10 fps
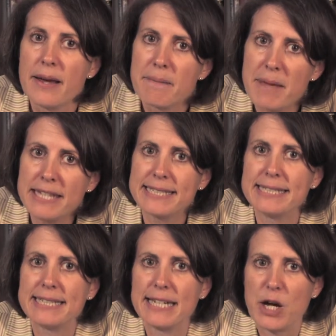
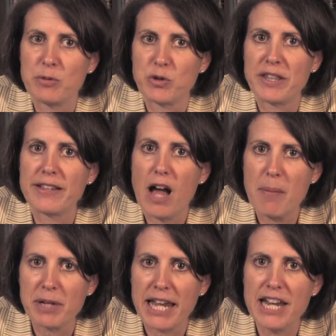Medicines can help treat the
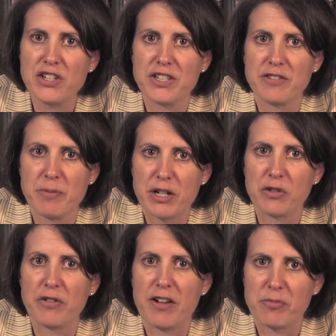complications of mitral
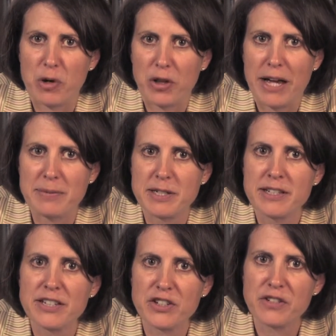valve prolapse,
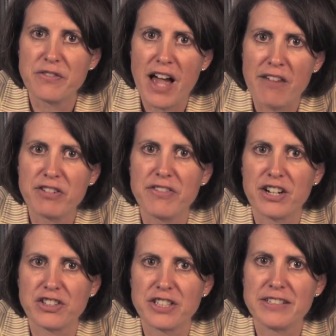such as valve
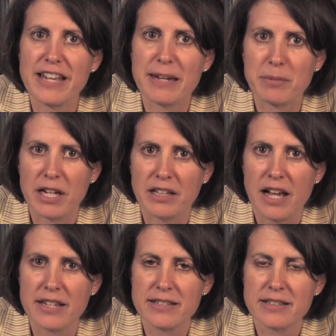infections and blood
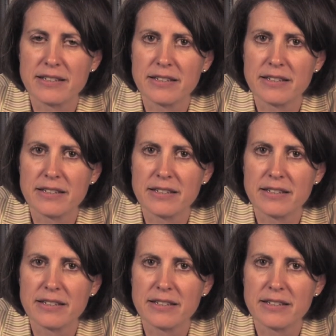clots.